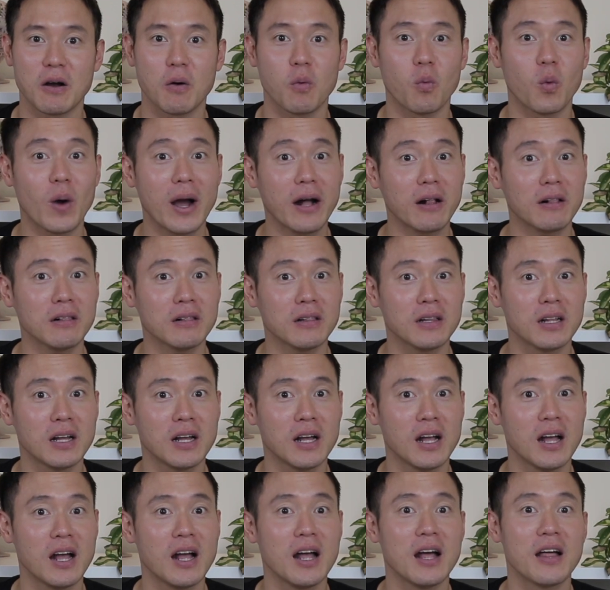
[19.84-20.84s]
Well,
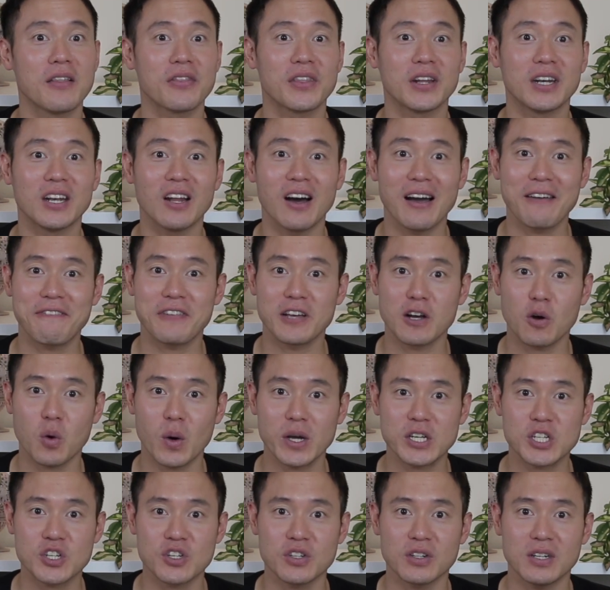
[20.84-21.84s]
the knife in
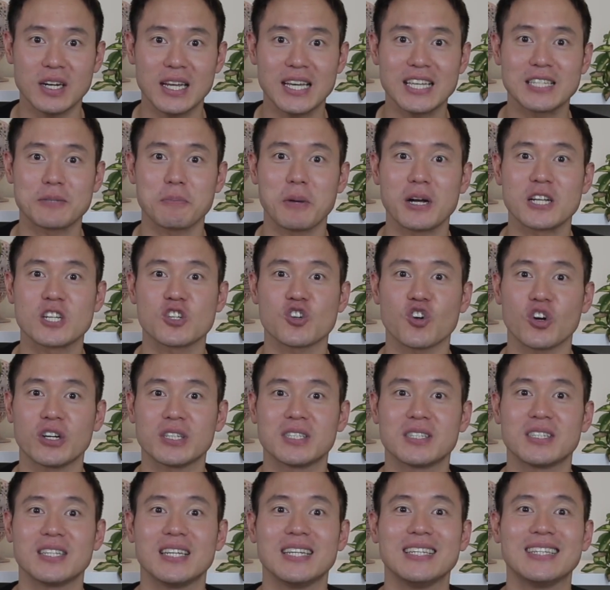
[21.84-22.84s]
question is my
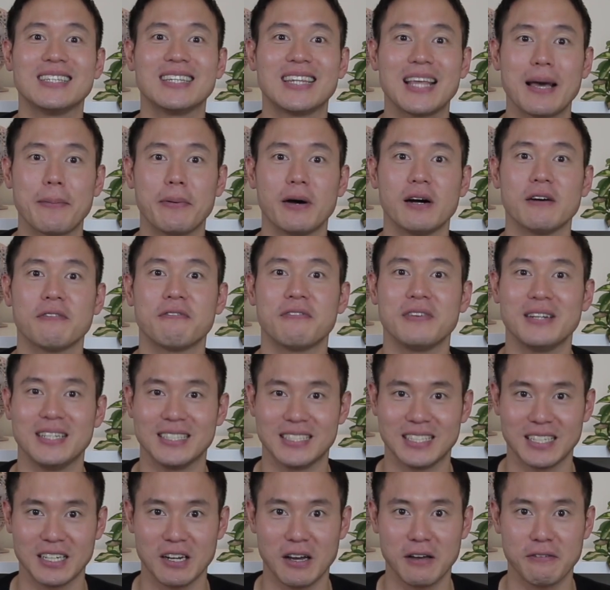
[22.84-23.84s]
trusty Deba
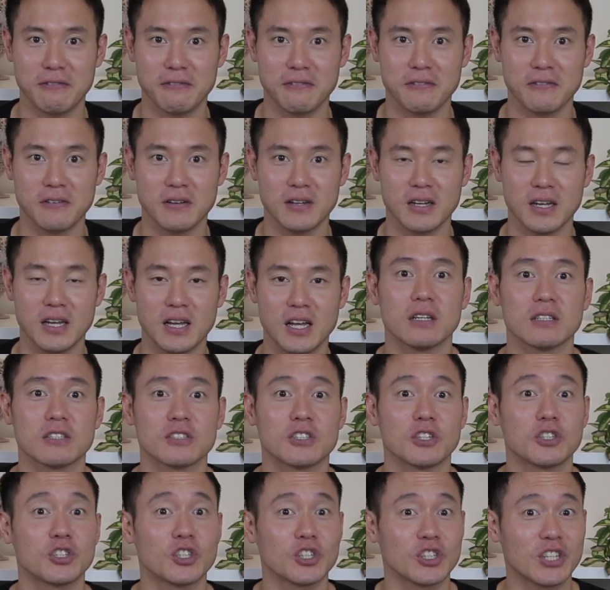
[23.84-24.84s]
filleting knife.
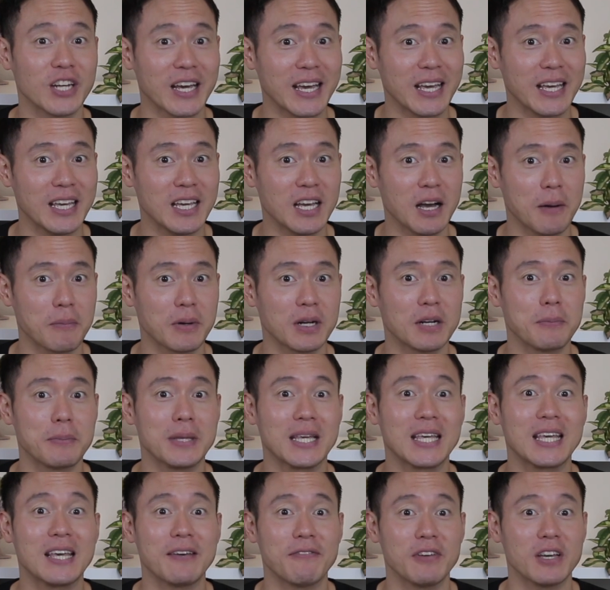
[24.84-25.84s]
So today I'm going to be
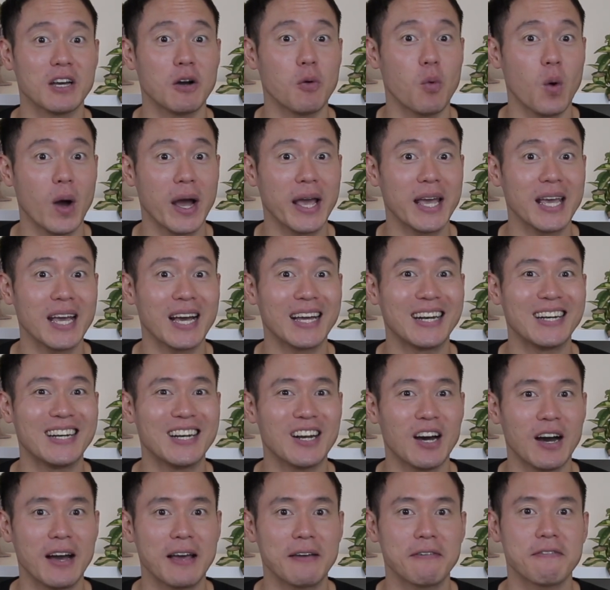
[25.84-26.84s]
giving away a
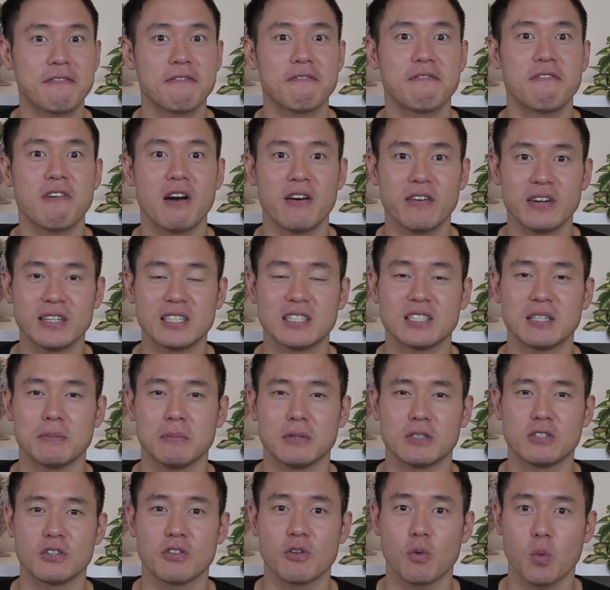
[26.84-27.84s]
knife very similar
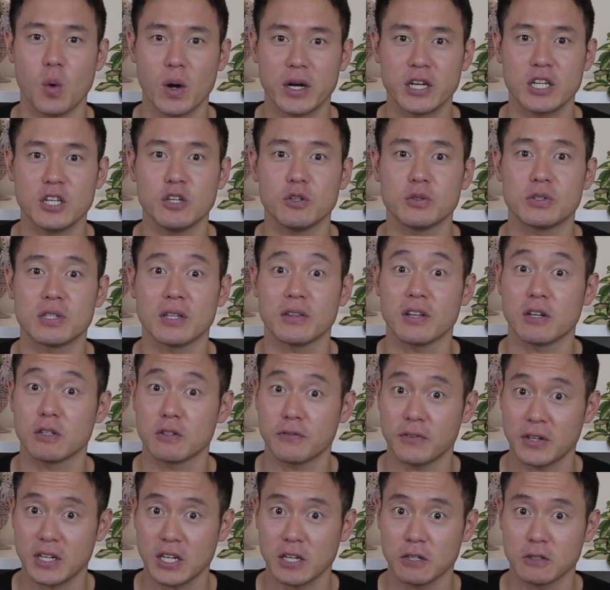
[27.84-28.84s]
to the one used in those
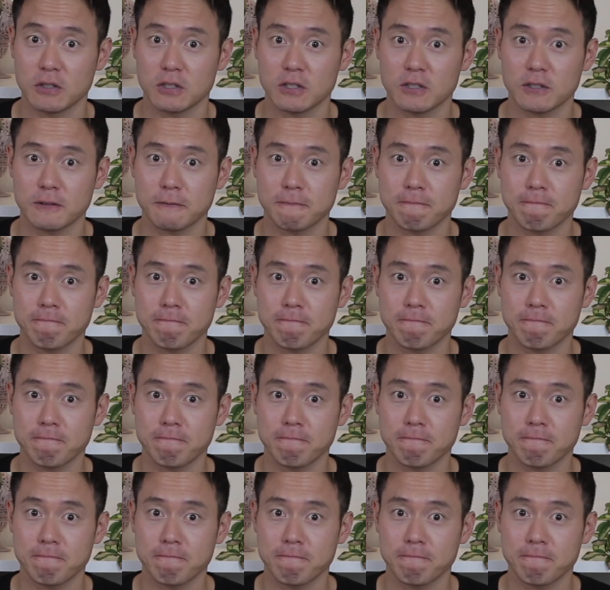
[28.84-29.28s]
videos.